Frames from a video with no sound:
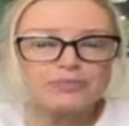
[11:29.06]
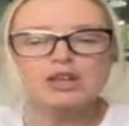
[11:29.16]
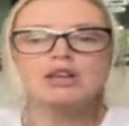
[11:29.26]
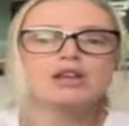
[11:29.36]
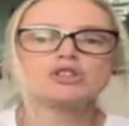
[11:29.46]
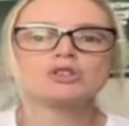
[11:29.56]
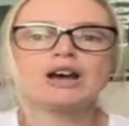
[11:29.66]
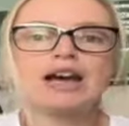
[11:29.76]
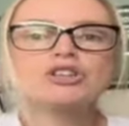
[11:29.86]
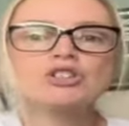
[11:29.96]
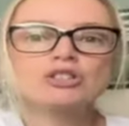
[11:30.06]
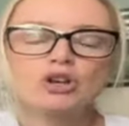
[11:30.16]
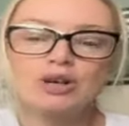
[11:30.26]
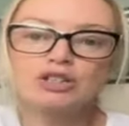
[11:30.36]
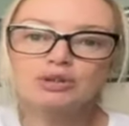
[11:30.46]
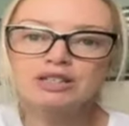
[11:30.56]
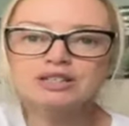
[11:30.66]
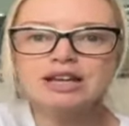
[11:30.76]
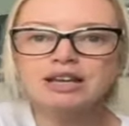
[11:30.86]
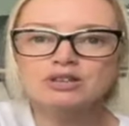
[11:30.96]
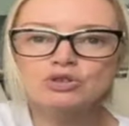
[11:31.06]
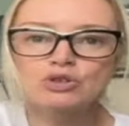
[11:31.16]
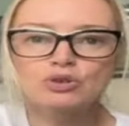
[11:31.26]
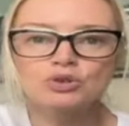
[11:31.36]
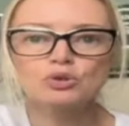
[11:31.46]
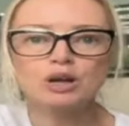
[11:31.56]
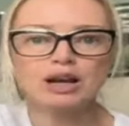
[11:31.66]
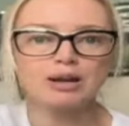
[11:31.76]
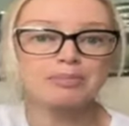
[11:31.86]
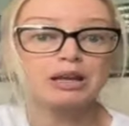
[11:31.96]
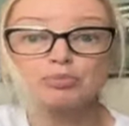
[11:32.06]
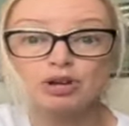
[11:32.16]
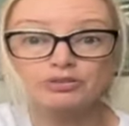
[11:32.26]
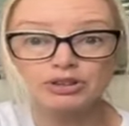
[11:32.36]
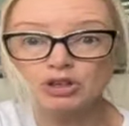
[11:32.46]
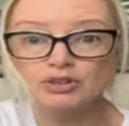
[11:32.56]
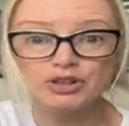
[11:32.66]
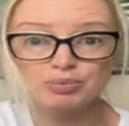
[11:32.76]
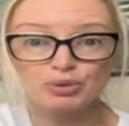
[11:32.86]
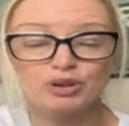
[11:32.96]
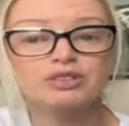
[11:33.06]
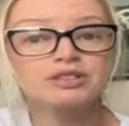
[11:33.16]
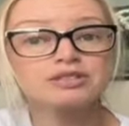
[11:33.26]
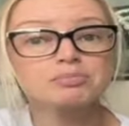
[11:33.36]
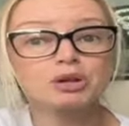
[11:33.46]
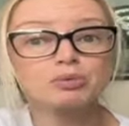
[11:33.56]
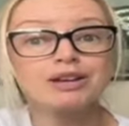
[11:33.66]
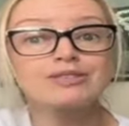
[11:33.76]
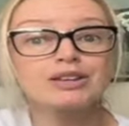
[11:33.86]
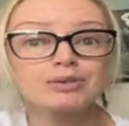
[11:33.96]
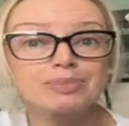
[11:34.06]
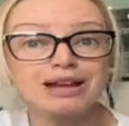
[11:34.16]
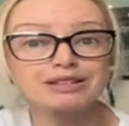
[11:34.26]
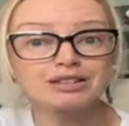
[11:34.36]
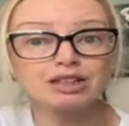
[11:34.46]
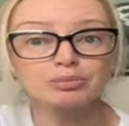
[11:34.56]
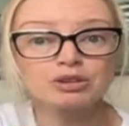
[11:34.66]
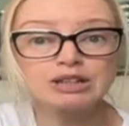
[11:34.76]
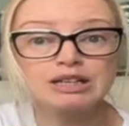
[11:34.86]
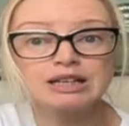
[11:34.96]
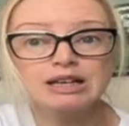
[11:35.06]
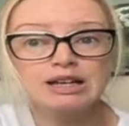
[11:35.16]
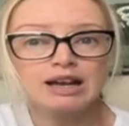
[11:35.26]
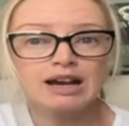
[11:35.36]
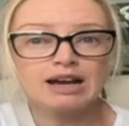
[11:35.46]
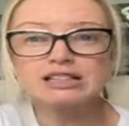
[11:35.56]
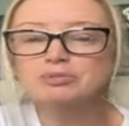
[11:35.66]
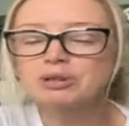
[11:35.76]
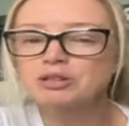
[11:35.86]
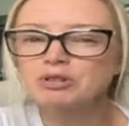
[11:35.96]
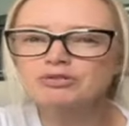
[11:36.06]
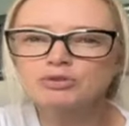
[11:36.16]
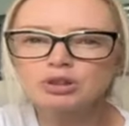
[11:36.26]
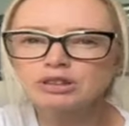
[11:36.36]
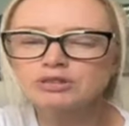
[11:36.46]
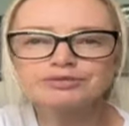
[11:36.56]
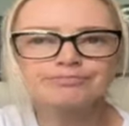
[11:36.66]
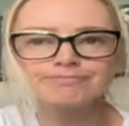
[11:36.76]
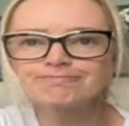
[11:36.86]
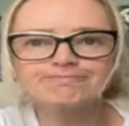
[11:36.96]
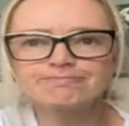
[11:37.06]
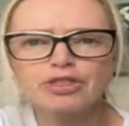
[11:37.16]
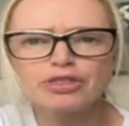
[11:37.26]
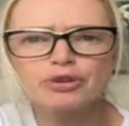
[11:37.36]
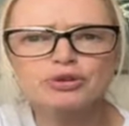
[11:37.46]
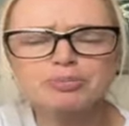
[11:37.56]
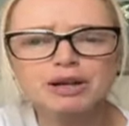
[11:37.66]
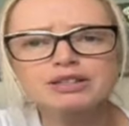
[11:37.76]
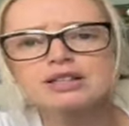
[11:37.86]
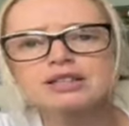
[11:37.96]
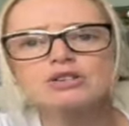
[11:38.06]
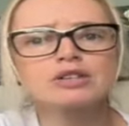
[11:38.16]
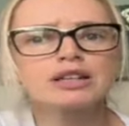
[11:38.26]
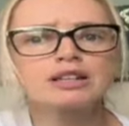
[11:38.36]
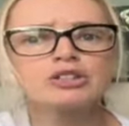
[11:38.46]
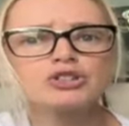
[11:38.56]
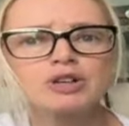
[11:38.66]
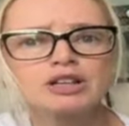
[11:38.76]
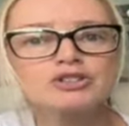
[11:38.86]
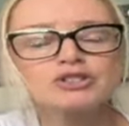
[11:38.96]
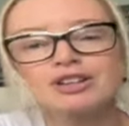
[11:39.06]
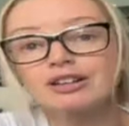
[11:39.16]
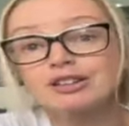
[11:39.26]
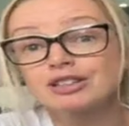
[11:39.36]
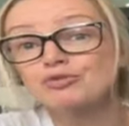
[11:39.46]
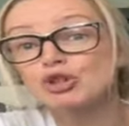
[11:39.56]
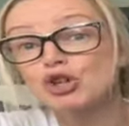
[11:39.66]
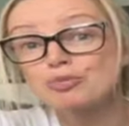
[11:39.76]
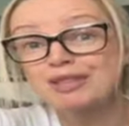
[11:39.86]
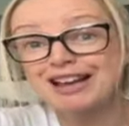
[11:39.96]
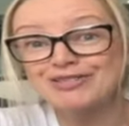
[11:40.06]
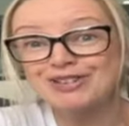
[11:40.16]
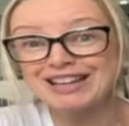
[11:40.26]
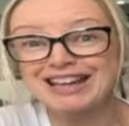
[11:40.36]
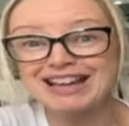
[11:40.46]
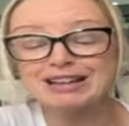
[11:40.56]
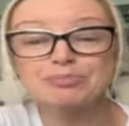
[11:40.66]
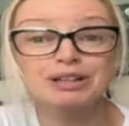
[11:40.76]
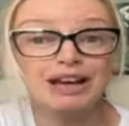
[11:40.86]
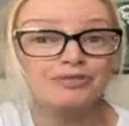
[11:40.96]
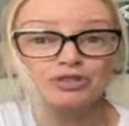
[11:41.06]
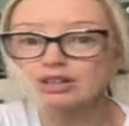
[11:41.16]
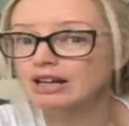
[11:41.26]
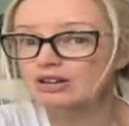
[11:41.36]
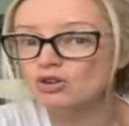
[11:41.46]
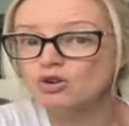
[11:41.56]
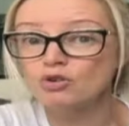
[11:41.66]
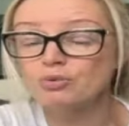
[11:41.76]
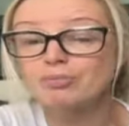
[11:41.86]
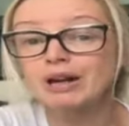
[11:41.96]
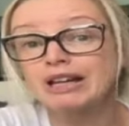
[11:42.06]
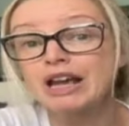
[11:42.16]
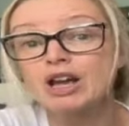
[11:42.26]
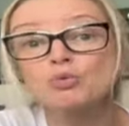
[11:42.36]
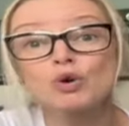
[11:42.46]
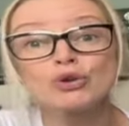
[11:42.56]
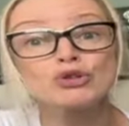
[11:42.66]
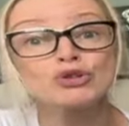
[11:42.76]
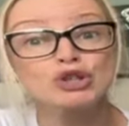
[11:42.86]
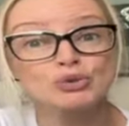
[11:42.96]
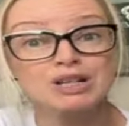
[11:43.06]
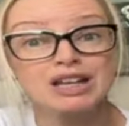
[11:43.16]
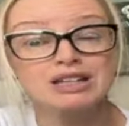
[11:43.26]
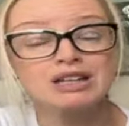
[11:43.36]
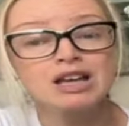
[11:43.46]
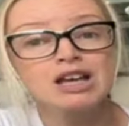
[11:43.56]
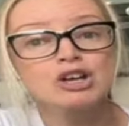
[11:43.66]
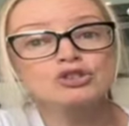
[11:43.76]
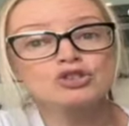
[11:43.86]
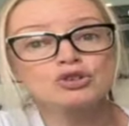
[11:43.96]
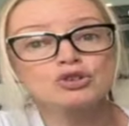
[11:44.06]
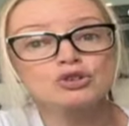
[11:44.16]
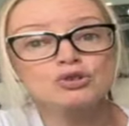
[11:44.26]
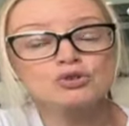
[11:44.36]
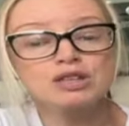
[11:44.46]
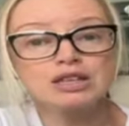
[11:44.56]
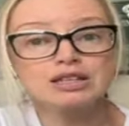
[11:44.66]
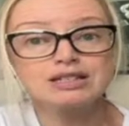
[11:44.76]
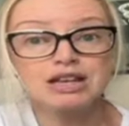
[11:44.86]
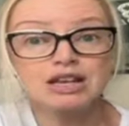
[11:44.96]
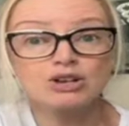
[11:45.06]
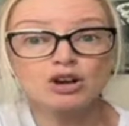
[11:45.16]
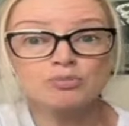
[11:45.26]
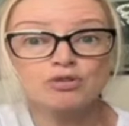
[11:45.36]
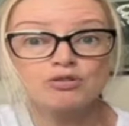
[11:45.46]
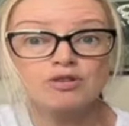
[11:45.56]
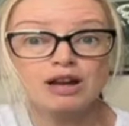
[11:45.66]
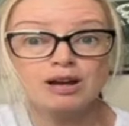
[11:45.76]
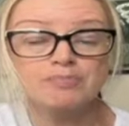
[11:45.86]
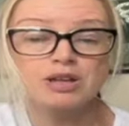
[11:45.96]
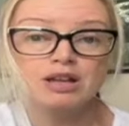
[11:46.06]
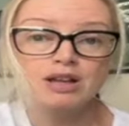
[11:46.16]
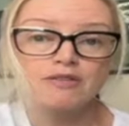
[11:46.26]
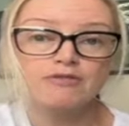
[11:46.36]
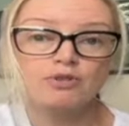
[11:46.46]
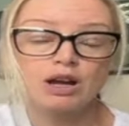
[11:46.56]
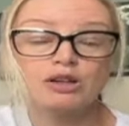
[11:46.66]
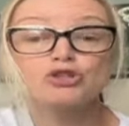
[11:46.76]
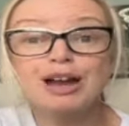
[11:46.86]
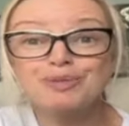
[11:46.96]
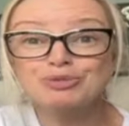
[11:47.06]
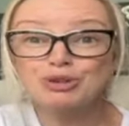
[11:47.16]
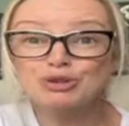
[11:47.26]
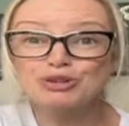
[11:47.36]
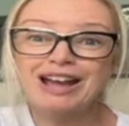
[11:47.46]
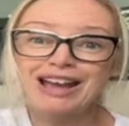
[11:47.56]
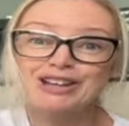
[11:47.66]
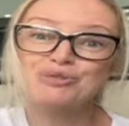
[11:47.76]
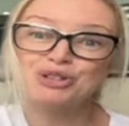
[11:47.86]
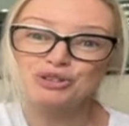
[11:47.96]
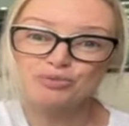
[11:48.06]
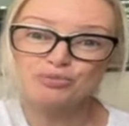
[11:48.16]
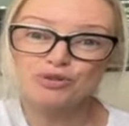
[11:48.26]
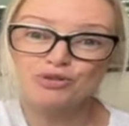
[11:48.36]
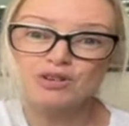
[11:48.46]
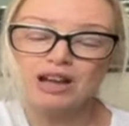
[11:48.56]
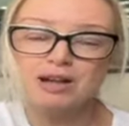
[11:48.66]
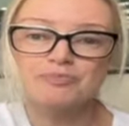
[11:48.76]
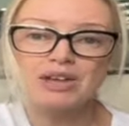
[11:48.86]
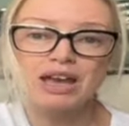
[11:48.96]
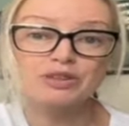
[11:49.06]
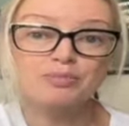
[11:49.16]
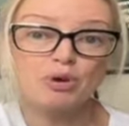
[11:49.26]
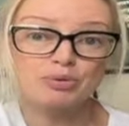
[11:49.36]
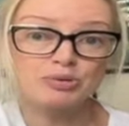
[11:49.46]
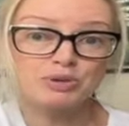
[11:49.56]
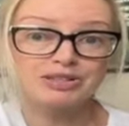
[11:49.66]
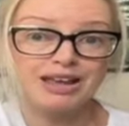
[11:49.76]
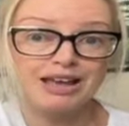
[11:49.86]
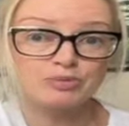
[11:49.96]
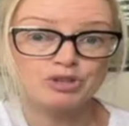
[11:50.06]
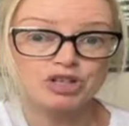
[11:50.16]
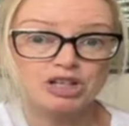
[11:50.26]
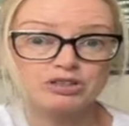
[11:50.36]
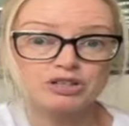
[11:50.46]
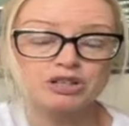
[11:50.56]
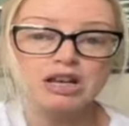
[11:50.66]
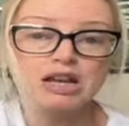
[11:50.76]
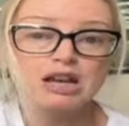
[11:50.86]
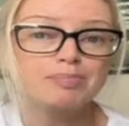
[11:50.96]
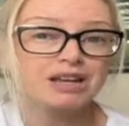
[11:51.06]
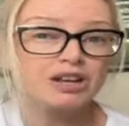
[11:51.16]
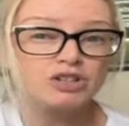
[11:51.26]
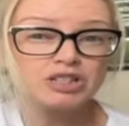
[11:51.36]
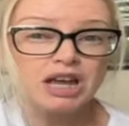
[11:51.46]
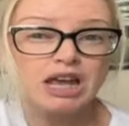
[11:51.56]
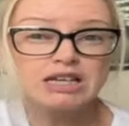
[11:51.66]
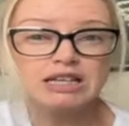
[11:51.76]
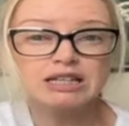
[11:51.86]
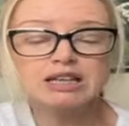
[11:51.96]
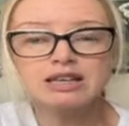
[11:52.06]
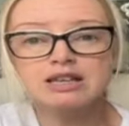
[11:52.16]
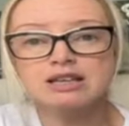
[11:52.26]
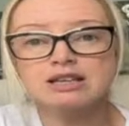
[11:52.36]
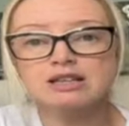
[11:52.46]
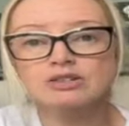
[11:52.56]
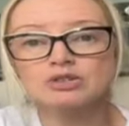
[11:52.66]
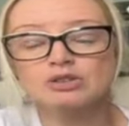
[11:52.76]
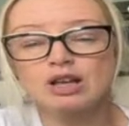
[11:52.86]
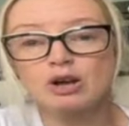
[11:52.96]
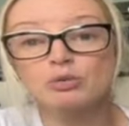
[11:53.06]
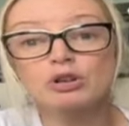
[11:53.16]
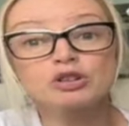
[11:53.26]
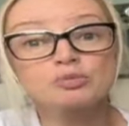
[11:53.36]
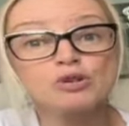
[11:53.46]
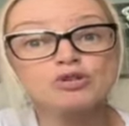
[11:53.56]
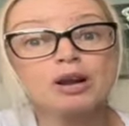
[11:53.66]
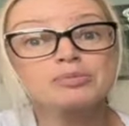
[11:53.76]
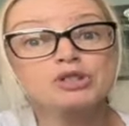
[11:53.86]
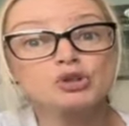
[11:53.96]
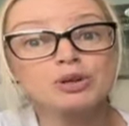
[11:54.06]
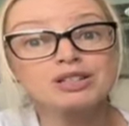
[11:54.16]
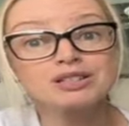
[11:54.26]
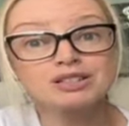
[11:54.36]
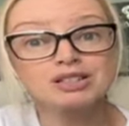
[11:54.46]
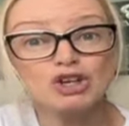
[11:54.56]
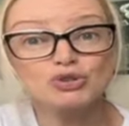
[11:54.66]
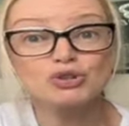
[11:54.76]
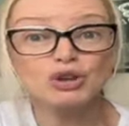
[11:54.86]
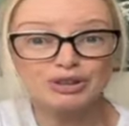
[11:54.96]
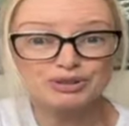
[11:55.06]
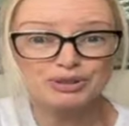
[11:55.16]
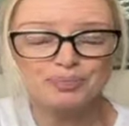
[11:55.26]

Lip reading: So as you know, I don't intend to make a profit on this book. This is my way of giving back to the community. I spent about $430, I think, on the illustrator, so I'd like to recoup that if I can. But after that, all the money I want to donate to the TNR program, Trap, Neuter, and Return program at the Palm Springs Animal Shelter. My understanding is one of those programs is $2,600.